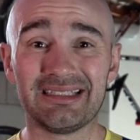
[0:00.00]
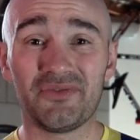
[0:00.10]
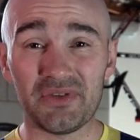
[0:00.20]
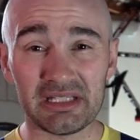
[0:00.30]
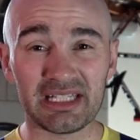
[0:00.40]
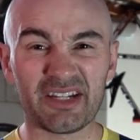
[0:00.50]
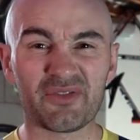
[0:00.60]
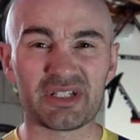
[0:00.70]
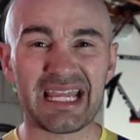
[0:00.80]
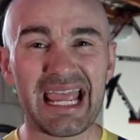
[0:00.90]
feeling
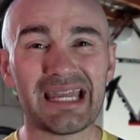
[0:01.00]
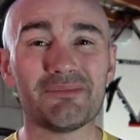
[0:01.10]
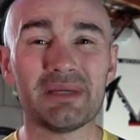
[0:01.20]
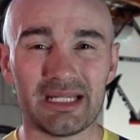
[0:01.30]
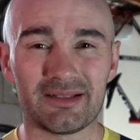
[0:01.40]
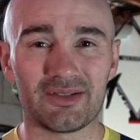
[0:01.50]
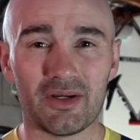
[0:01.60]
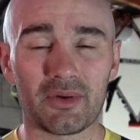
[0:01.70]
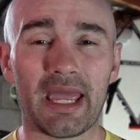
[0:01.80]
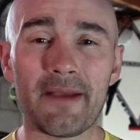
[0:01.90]
for 10 minutes,
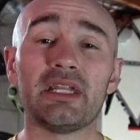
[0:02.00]
okay?